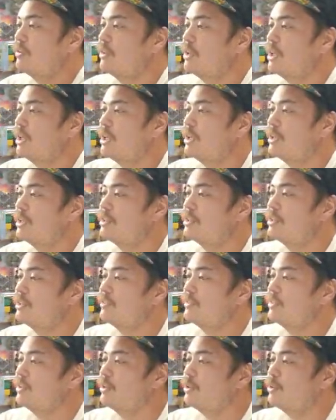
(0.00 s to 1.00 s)
Ah,
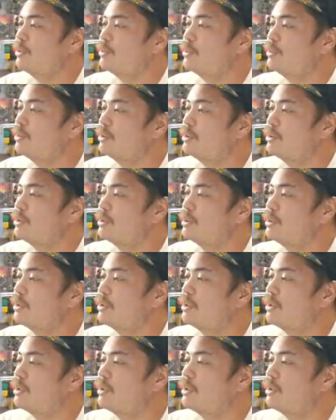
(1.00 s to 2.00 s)
very cool,
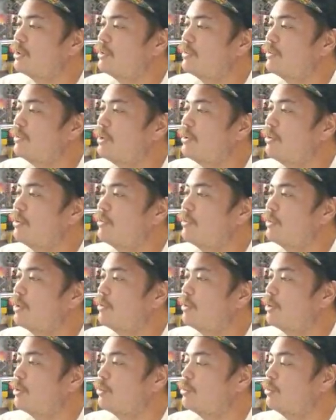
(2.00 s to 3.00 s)

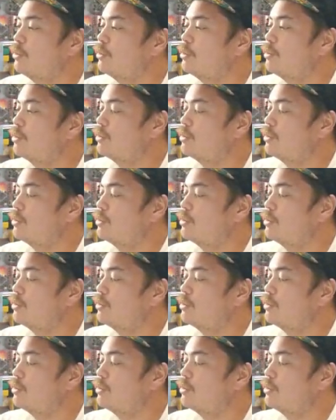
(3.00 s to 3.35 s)
very cool.